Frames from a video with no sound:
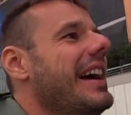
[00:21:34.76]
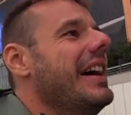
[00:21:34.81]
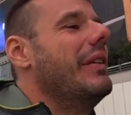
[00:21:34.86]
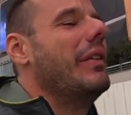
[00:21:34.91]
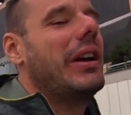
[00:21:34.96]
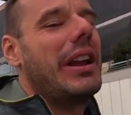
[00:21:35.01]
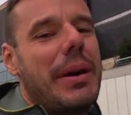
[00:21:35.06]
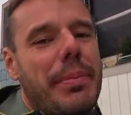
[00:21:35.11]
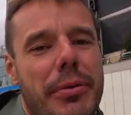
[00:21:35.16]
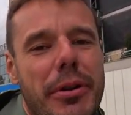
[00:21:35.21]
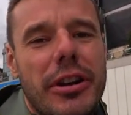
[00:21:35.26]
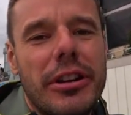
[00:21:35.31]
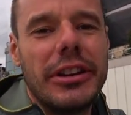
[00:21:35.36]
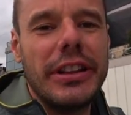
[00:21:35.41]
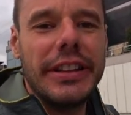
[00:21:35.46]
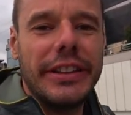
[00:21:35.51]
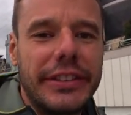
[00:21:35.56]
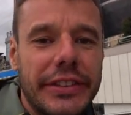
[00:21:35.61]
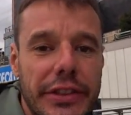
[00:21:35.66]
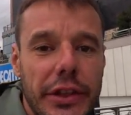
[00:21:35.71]
Well, apparently
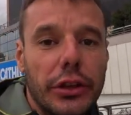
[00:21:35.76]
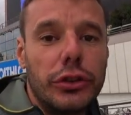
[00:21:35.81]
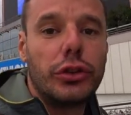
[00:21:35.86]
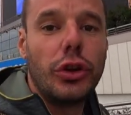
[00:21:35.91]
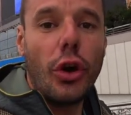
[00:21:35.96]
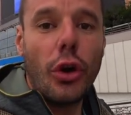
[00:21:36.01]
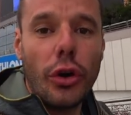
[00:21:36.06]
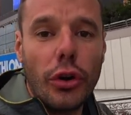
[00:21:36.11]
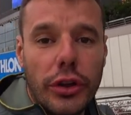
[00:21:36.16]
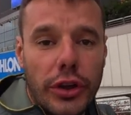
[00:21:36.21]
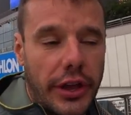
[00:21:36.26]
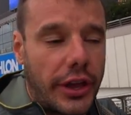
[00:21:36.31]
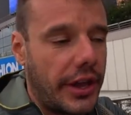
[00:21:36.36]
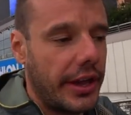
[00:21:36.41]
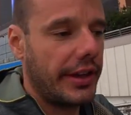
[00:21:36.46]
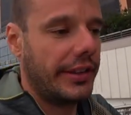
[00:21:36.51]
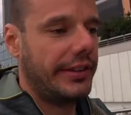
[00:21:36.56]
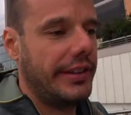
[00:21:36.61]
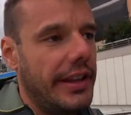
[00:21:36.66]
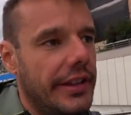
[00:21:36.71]
it's the torque
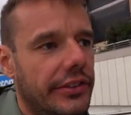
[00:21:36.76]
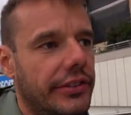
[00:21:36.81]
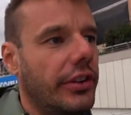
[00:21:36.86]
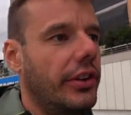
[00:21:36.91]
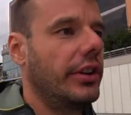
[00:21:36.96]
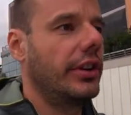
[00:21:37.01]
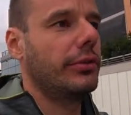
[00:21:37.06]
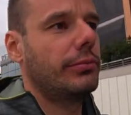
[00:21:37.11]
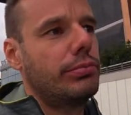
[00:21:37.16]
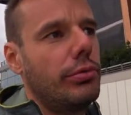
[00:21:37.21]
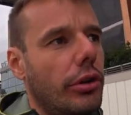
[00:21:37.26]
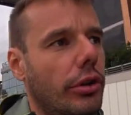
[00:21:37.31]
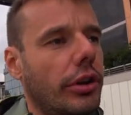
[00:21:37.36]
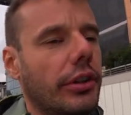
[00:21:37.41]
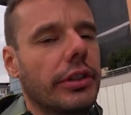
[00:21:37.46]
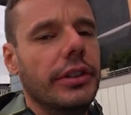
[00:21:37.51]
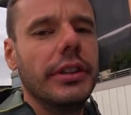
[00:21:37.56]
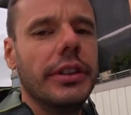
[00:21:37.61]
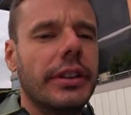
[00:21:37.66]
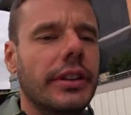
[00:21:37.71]
sensor is
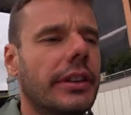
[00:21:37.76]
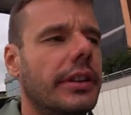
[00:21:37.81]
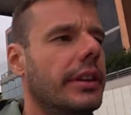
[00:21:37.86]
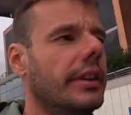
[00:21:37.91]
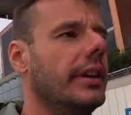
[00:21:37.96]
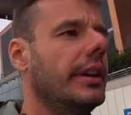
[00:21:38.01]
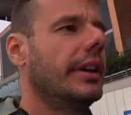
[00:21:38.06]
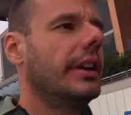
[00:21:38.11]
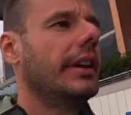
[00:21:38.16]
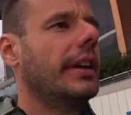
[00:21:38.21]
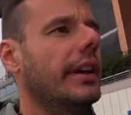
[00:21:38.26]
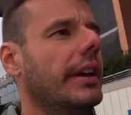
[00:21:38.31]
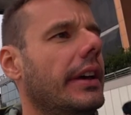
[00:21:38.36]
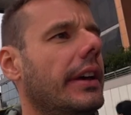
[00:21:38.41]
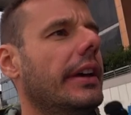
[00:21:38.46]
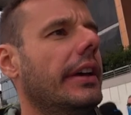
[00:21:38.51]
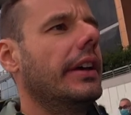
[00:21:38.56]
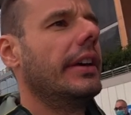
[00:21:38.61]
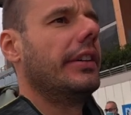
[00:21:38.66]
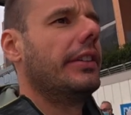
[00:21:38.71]
broken.
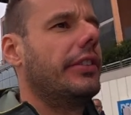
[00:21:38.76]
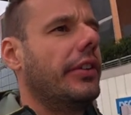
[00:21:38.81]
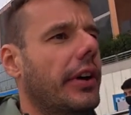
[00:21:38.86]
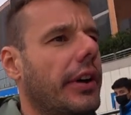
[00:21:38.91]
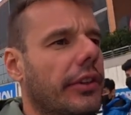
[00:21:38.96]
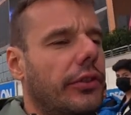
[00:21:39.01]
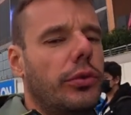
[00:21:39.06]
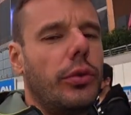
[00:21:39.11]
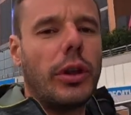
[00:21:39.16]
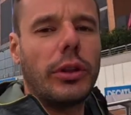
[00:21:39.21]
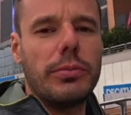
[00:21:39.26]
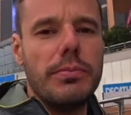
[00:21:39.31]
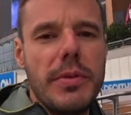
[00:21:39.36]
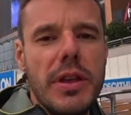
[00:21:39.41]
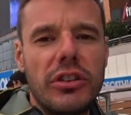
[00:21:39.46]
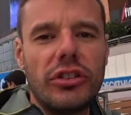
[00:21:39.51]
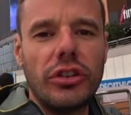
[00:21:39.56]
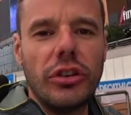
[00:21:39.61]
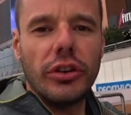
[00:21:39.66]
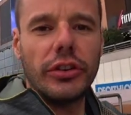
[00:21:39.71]
So it's what
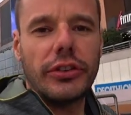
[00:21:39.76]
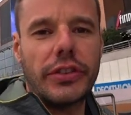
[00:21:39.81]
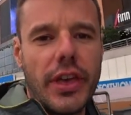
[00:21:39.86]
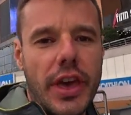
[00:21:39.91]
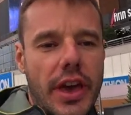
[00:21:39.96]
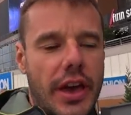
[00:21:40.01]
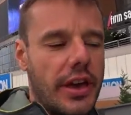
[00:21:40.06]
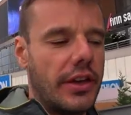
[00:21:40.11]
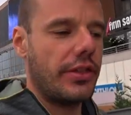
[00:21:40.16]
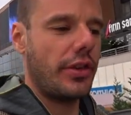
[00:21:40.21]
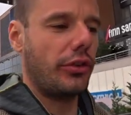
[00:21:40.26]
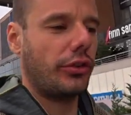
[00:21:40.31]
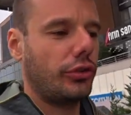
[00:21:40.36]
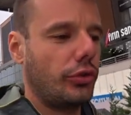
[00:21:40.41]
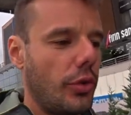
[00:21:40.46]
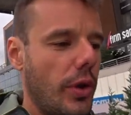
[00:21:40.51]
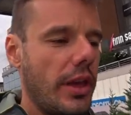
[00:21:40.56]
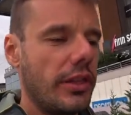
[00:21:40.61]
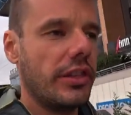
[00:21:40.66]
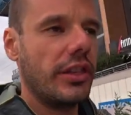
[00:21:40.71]
measures the
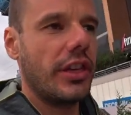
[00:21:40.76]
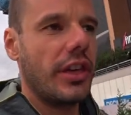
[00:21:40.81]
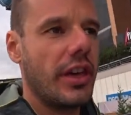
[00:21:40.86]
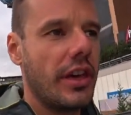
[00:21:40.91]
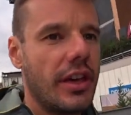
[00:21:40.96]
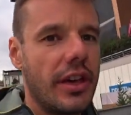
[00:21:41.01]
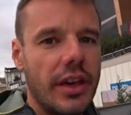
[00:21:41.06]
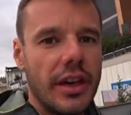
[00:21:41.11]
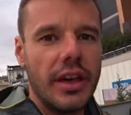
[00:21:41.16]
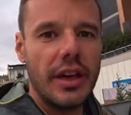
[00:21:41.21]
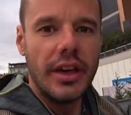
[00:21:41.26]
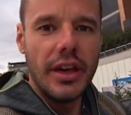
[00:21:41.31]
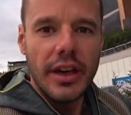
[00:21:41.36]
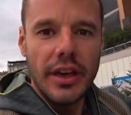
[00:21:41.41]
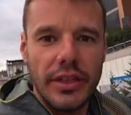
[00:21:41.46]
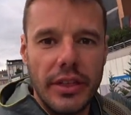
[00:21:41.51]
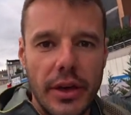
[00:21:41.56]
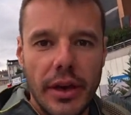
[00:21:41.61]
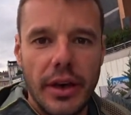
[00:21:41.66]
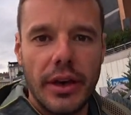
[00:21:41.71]
strength,
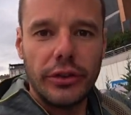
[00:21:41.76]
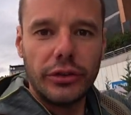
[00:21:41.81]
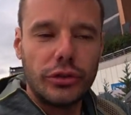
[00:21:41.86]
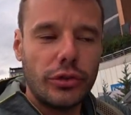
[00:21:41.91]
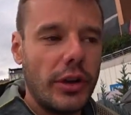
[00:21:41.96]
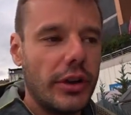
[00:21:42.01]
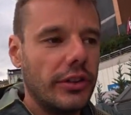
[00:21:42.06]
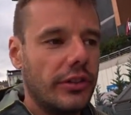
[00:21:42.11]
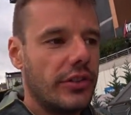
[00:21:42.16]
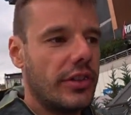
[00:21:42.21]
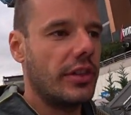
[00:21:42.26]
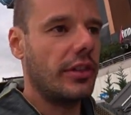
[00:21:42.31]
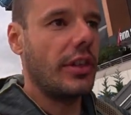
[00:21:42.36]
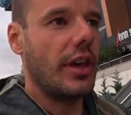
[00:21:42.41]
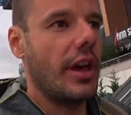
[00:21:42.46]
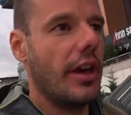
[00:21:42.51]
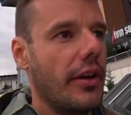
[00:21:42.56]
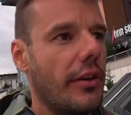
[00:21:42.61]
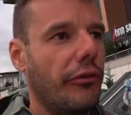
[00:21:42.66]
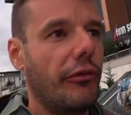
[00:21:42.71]

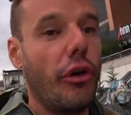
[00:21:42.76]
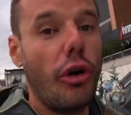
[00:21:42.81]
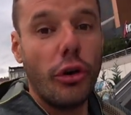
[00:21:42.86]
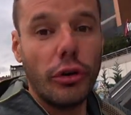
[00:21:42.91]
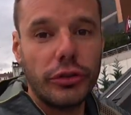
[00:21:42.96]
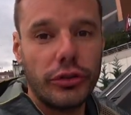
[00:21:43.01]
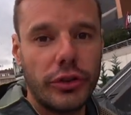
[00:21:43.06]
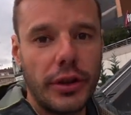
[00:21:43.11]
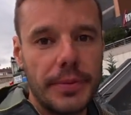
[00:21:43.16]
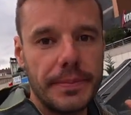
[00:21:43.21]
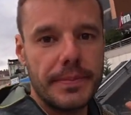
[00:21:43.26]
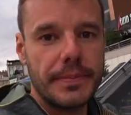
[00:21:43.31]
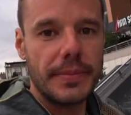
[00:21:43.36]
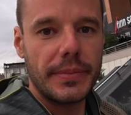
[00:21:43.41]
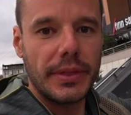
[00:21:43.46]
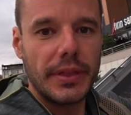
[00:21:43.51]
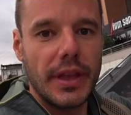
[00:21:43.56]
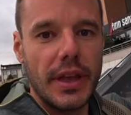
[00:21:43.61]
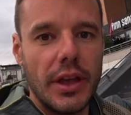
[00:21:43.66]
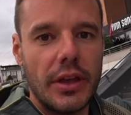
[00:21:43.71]
the force
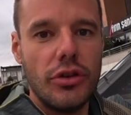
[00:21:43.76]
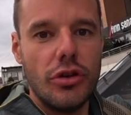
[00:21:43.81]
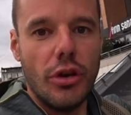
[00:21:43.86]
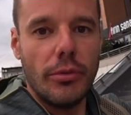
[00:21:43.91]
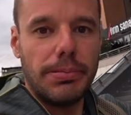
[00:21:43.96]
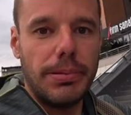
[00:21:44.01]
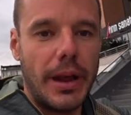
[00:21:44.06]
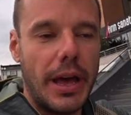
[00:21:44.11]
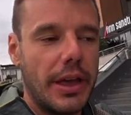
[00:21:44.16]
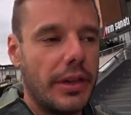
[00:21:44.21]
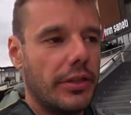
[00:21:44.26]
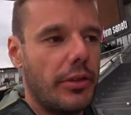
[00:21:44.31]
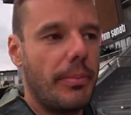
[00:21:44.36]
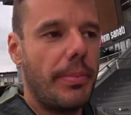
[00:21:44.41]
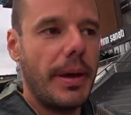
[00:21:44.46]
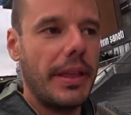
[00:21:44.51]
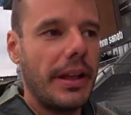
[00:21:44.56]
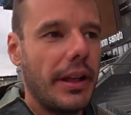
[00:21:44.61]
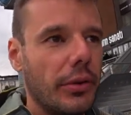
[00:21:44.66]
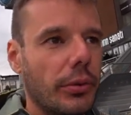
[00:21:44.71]
you apply on the
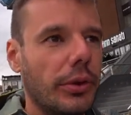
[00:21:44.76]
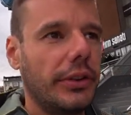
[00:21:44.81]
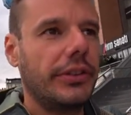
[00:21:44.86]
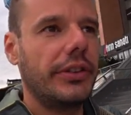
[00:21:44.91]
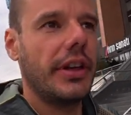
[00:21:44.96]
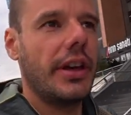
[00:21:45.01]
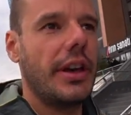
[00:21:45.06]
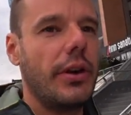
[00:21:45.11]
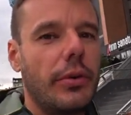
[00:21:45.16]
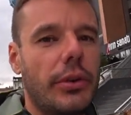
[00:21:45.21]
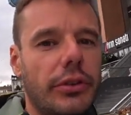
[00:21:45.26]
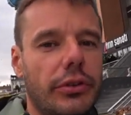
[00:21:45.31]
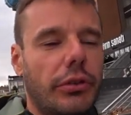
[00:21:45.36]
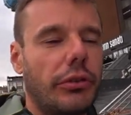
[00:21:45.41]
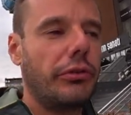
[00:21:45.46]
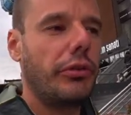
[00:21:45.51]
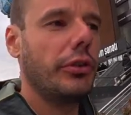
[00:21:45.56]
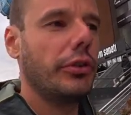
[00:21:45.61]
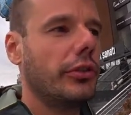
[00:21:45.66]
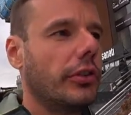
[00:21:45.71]
pedal with your
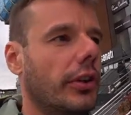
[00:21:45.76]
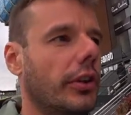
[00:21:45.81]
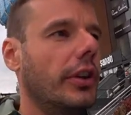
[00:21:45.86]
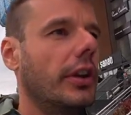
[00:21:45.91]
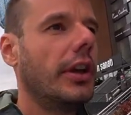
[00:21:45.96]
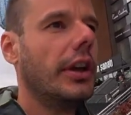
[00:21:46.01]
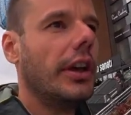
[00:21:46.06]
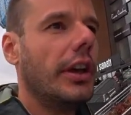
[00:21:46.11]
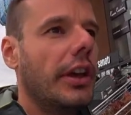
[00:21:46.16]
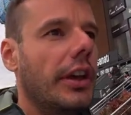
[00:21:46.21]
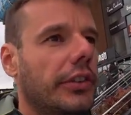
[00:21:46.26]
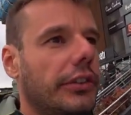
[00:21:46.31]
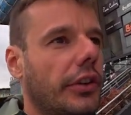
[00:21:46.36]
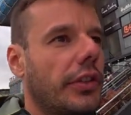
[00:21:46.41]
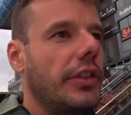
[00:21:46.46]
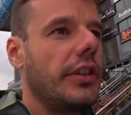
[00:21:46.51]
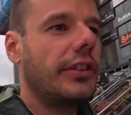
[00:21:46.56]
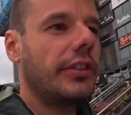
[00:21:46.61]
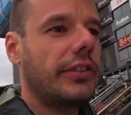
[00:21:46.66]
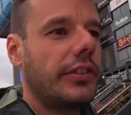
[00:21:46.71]
foot. So
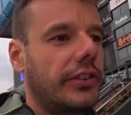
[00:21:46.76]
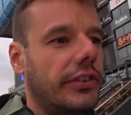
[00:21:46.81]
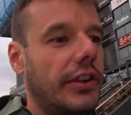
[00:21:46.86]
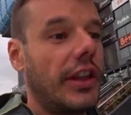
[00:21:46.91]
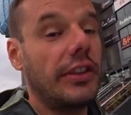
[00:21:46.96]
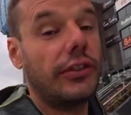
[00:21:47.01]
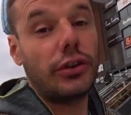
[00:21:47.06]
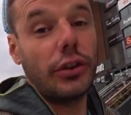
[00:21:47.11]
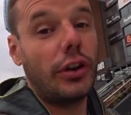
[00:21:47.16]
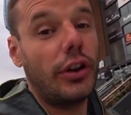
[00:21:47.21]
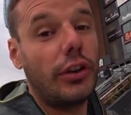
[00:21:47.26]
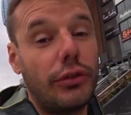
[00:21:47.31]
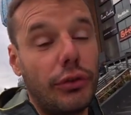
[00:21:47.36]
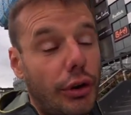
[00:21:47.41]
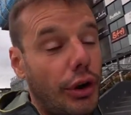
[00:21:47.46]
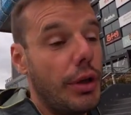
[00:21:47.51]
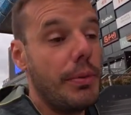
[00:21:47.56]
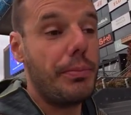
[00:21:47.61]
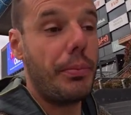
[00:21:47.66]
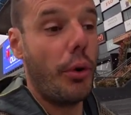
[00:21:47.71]
this sensor is
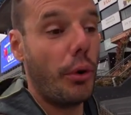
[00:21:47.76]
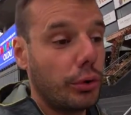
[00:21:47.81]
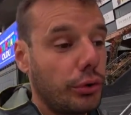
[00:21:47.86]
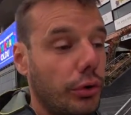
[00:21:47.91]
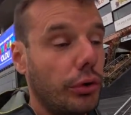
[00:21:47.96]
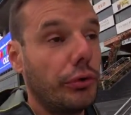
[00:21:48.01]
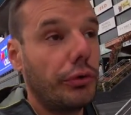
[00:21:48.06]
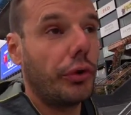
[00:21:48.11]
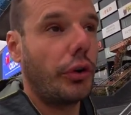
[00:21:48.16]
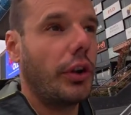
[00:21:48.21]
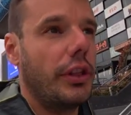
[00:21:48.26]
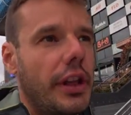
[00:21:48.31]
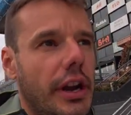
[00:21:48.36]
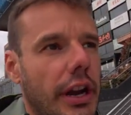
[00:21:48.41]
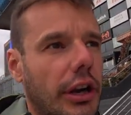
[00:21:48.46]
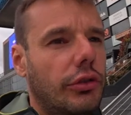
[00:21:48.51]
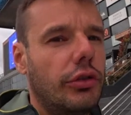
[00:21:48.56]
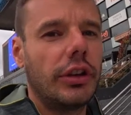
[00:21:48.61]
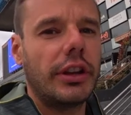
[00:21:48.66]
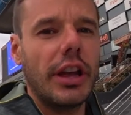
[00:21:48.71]
very important for an
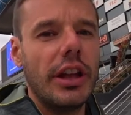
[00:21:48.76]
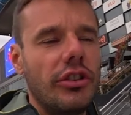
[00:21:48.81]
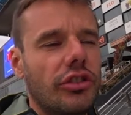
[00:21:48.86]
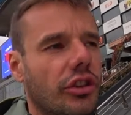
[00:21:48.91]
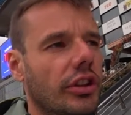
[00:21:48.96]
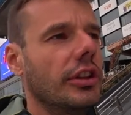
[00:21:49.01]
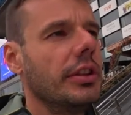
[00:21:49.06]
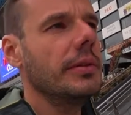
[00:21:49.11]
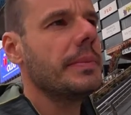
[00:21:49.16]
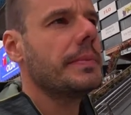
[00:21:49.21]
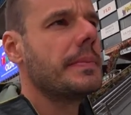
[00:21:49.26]
electric engine